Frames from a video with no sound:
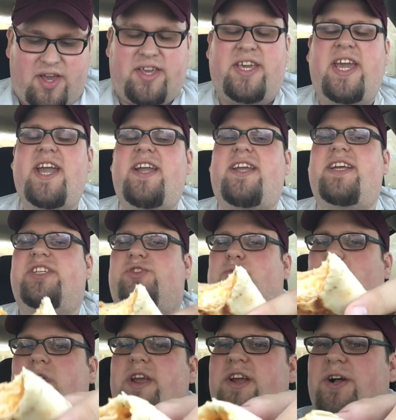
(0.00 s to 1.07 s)
The kick is
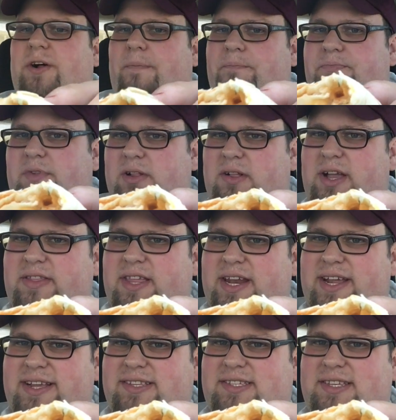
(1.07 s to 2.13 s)
real. Look at
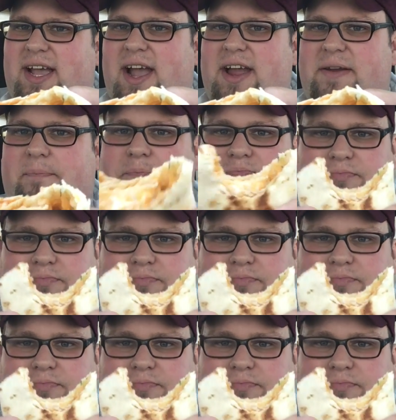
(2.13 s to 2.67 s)
that inside.